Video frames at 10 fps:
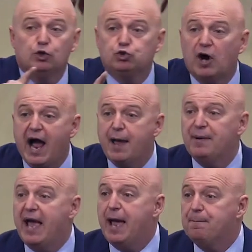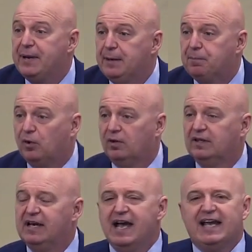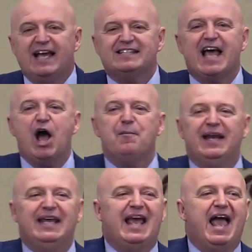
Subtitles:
tribe, and people. Guess how many